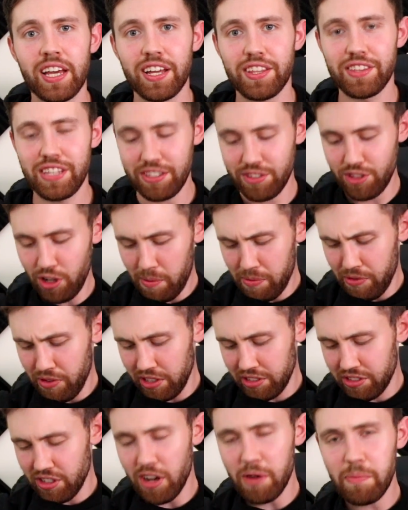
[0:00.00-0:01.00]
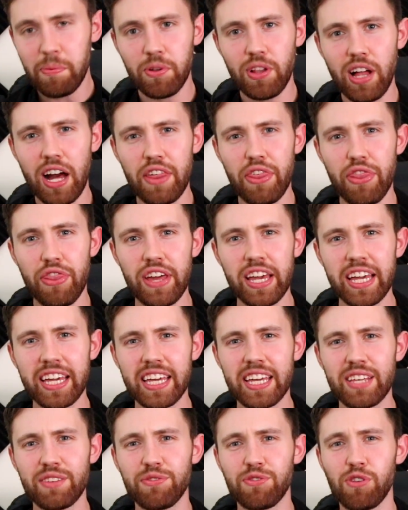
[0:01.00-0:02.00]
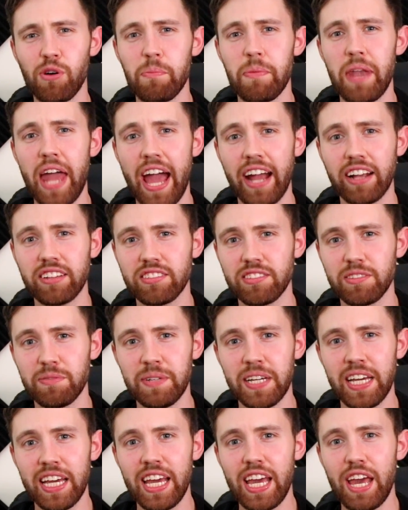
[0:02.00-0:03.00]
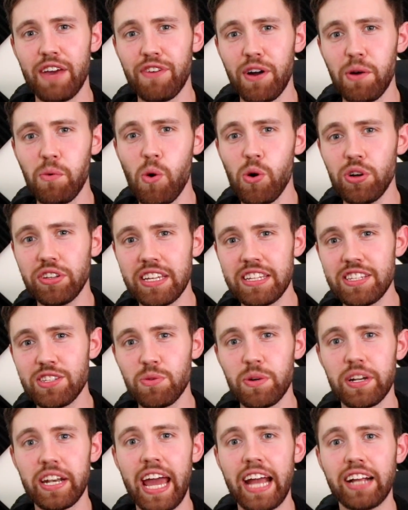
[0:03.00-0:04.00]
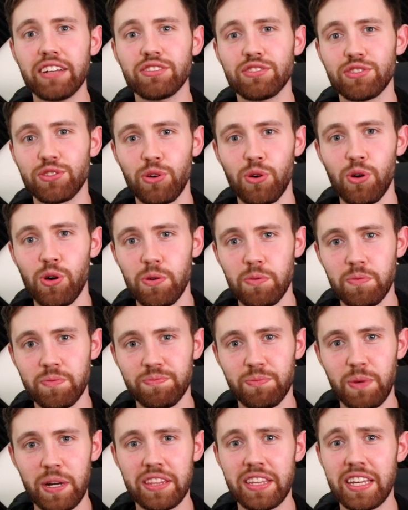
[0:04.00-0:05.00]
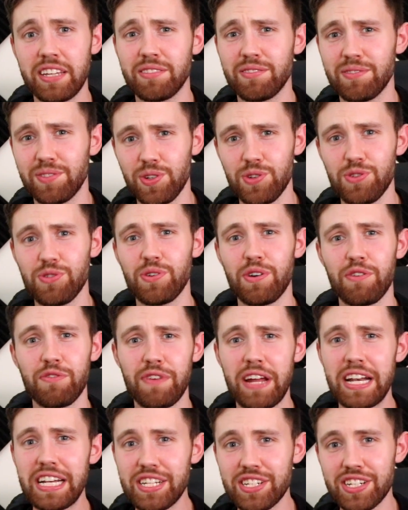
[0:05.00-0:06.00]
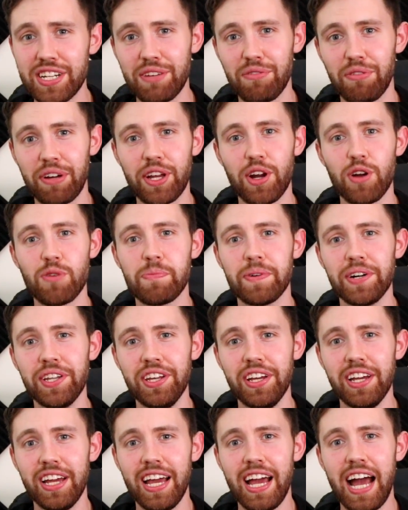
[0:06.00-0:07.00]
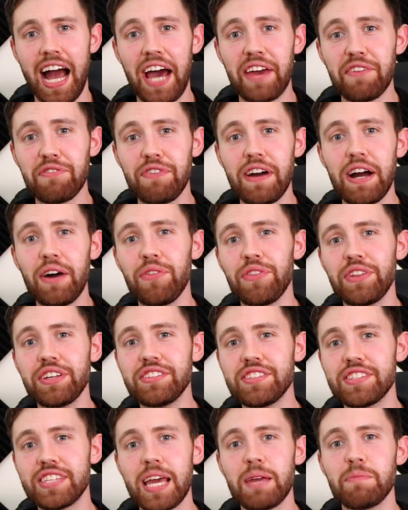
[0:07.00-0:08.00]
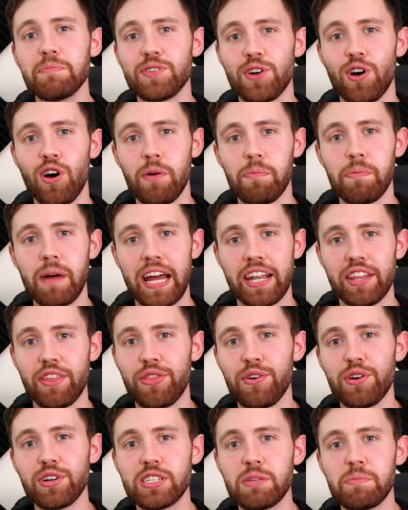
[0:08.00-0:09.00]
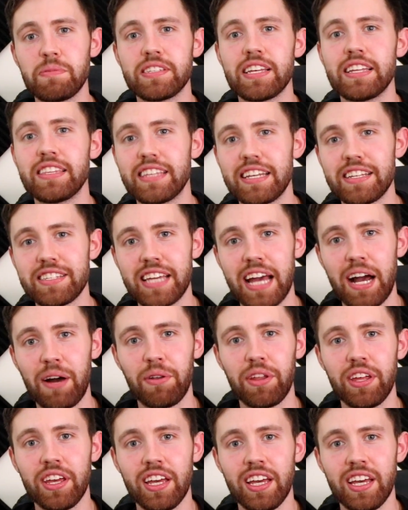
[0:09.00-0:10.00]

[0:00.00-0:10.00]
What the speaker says: This top, for example, I think is from Next. If I walked into a Next store, when they do eventually reopen, and found this same top at a 30% discount,